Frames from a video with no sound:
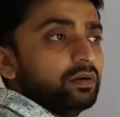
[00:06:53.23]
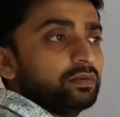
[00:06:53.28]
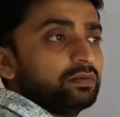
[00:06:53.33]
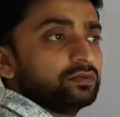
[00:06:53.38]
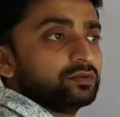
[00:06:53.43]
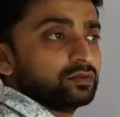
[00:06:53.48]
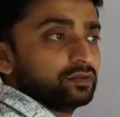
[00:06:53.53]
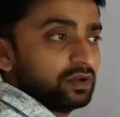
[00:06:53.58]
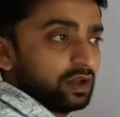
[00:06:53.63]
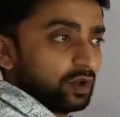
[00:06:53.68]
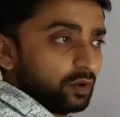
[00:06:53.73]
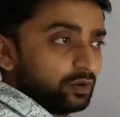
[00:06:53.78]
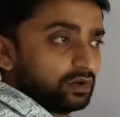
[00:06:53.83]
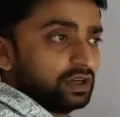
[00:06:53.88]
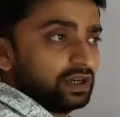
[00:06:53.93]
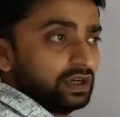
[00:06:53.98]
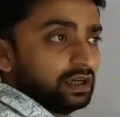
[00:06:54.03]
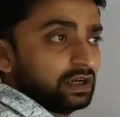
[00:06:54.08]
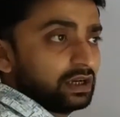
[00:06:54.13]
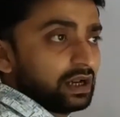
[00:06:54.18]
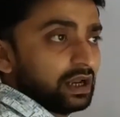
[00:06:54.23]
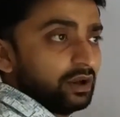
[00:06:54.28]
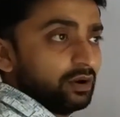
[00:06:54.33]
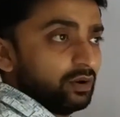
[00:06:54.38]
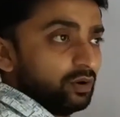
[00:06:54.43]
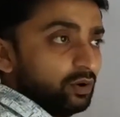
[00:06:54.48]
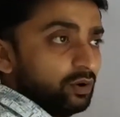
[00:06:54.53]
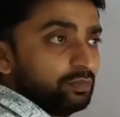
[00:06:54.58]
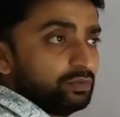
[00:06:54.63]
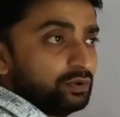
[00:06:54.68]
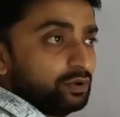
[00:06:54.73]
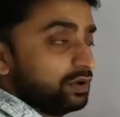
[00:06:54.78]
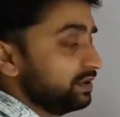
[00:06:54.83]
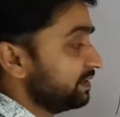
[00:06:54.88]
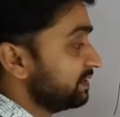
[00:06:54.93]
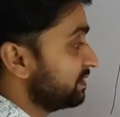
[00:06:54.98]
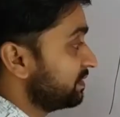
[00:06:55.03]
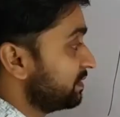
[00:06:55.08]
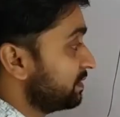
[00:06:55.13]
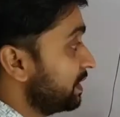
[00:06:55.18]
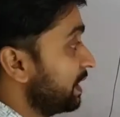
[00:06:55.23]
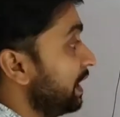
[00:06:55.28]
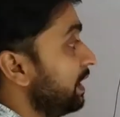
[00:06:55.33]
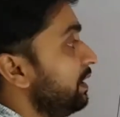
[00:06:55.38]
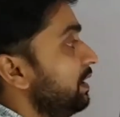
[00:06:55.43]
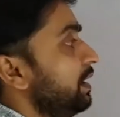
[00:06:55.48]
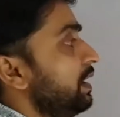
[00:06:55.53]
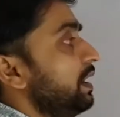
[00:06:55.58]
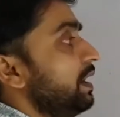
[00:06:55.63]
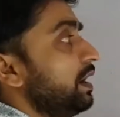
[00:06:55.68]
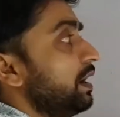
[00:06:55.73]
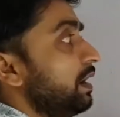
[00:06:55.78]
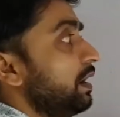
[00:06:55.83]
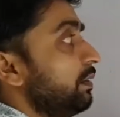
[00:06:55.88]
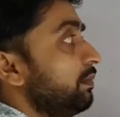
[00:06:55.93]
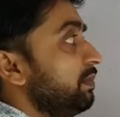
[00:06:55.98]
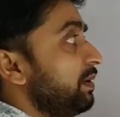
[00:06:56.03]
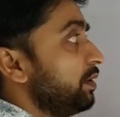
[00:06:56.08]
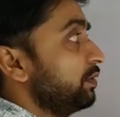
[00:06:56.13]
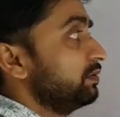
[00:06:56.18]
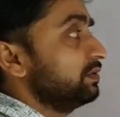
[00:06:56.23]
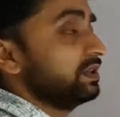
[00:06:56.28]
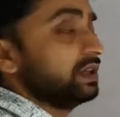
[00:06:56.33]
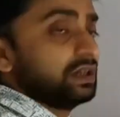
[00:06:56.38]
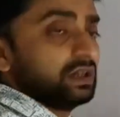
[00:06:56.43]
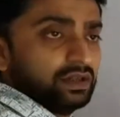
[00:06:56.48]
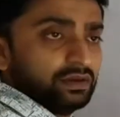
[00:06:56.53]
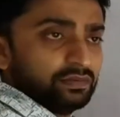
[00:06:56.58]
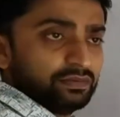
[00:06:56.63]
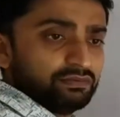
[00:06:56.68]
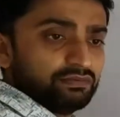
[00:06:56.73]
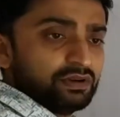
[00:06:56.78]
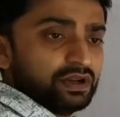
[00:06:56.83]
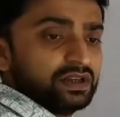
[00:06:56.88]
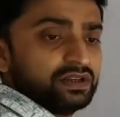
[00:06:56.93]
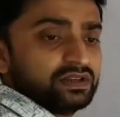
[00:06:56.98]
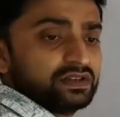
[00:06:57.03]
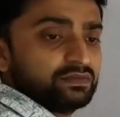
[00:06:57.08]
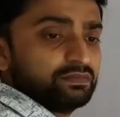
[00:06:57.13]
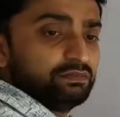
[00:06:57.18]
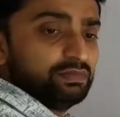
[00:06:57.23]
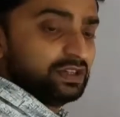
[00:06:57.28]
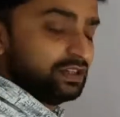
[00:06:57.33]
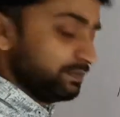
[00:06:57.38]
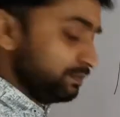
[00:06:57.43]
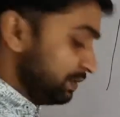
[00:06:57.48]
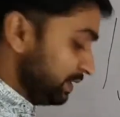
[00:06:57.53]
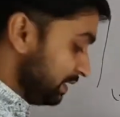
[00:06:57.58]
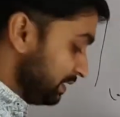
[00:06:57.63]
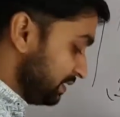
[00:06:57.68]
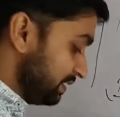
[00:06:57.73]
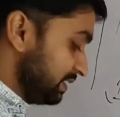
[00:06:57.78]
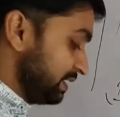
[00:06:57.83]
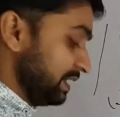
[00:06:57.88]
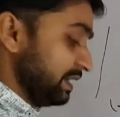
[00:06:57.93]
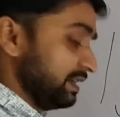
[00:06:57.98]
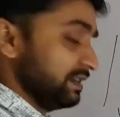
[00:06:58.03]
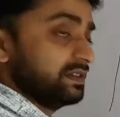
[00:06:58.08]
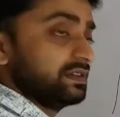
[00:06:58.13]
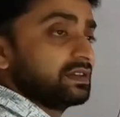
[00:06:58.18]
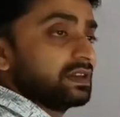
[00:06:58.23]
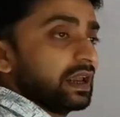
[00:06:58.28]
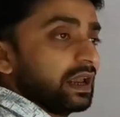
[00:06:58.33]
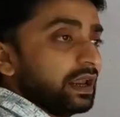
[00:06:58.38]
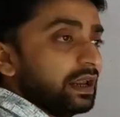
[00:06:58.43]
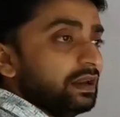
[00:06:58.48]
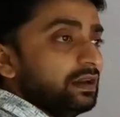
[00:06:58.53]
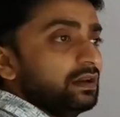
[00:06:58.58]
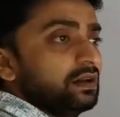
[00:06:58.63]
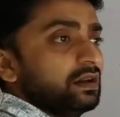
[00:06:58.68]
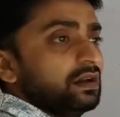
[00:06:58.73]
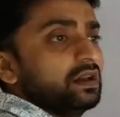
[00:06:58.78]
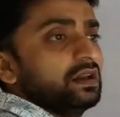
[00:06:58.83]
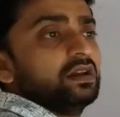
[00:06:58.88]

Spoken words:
So now clear? I hope you understand about the difference between tense and